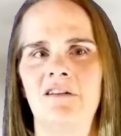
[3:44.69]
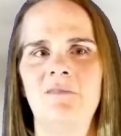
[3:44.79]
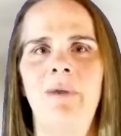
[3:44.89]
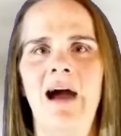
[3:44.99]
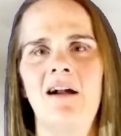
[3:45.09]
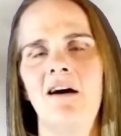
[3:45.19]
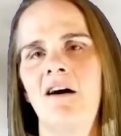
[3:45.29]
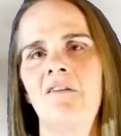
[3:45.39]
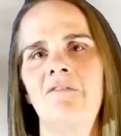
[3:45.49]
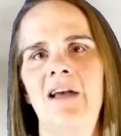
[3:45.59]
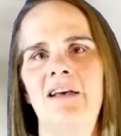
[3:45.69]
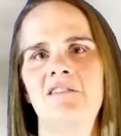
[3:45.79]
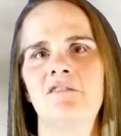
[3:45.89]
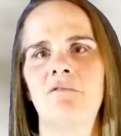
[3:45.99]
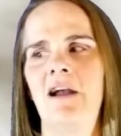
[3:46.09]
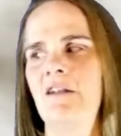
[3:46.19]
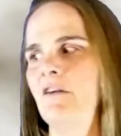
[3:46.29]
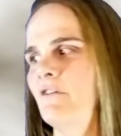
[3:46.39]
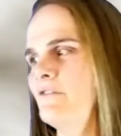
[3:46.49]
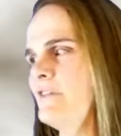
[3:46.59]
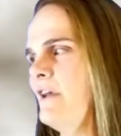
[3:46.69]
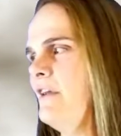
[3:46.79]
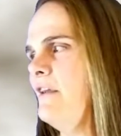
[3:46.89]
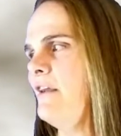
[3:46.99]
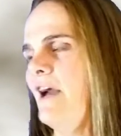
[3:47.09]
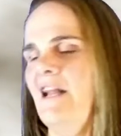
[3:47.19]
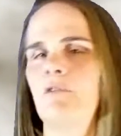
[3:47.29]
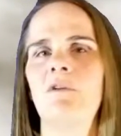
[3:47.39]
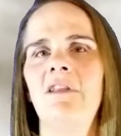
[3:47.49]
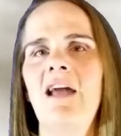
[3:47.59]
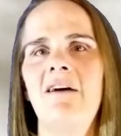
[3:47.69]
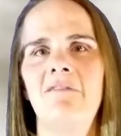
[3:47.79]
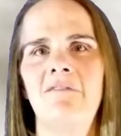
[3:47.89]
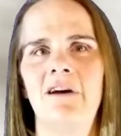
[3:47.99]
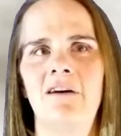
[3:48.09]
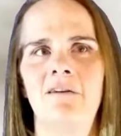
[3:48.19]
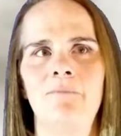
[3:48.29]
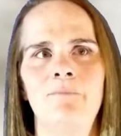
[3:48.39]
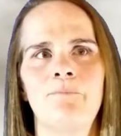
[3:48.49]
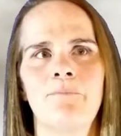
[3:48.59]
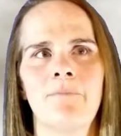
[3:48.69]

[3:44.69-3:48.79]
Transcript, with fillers: to back off as the ride goes. And I really have, um,